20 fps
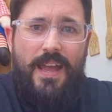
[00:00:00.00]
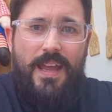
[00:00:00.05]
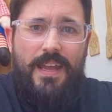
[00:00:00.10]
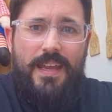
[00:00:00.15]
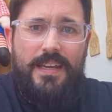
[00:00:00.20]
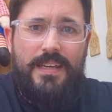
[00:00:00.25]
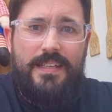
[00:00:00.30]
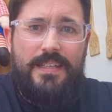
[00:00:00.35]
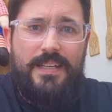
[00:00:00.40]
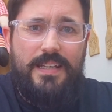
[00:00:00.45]

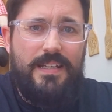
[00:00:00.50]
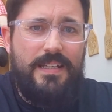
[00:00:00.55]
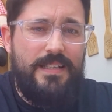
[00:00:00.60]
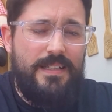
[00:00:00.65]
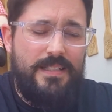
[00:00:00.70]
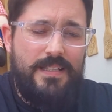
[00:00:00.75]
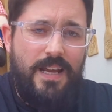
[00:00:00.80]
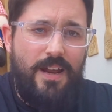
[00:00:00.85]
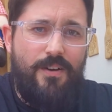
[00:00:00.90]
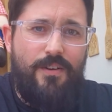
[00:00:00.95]
It
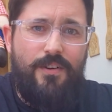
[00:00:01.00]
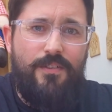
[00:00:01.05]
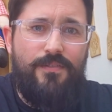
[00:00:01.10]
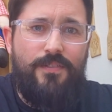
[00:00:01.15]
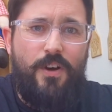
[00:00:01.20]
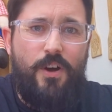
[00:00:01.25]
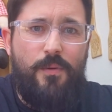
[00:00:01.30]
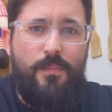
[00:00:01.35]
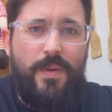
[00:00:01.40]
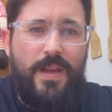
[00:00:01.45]
didn't
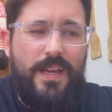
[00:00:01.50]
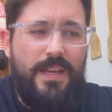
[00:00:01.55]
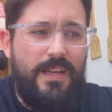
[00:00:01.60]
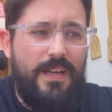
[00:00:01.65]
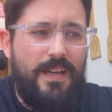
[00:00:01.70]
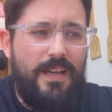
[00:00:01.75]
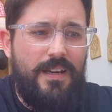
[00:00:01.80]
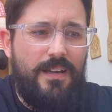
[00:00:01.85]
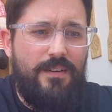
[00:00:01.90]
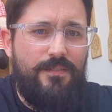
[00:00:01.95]
terrify me,
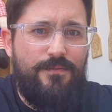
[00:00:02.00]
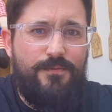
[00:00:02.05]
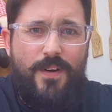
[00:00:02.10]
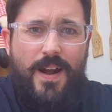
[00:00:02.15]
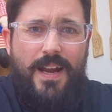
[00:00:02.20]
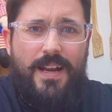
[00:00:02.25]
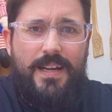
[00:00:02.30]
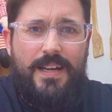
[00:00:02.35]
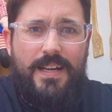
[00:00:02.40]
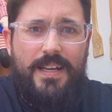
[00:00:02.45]
and
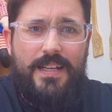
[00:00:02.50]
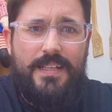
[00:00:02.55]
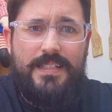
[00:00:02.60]
frankly,